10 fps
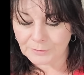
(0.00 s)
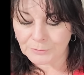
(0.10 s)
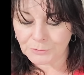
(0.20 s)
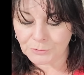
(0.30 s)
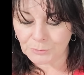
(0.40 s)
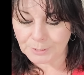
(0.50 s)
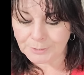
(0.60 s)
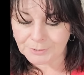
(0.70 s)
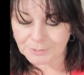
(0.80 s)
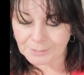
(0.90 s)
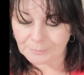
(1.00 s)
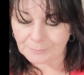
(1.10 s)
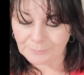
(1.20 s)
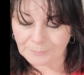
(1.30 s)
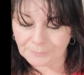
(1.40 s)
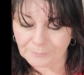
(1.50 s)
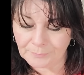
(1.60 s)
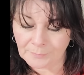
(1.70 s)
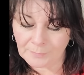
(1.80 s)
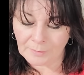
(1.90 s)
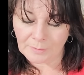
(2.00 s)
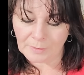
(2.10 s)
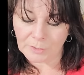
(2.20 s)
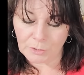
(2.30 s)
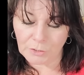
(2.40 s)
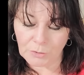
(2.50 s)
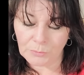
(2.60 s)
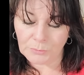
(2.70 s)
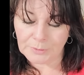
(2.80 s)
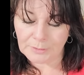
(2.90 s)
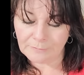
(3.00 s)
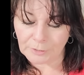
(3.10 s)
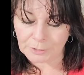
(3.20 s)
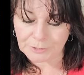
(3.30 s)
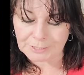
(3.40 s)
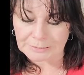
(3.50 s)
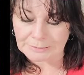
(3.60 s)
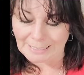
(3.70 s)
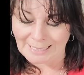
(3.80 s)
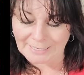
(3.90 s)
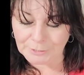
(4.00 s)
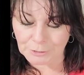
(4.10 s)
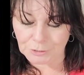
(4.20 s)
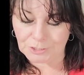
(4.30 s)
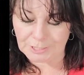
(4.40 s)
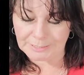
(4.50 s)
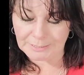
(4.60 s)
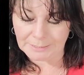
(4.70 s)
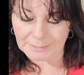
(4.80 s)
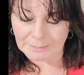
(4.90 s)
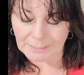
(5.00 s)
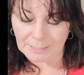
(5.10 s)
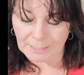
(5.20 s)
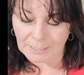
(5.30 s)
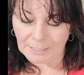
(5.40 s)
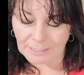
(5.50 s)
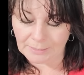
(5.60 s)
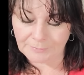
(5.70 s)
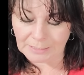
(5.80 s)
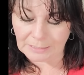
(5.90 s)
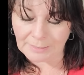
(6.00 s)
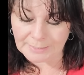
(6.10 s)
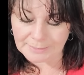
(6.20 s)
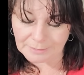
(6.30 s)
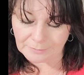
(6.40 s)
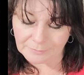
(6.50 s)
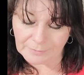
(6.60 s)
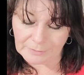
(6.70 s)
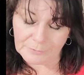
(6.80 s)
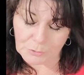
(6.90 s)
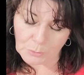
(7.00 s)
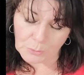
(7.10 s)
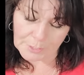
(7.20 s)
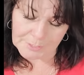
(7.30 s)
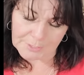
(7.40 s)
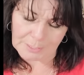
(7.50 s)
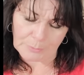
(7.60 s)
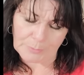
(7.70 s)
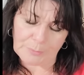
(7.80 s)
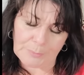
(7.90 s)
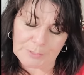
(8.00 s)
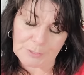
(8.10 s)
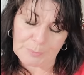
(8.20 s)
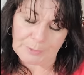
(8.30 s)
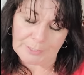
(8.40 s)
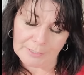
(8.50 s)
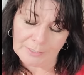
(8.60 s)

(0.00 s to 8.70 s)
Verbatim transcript: Source, Universal energy. I have the collective of Taurus here with me, Spirit.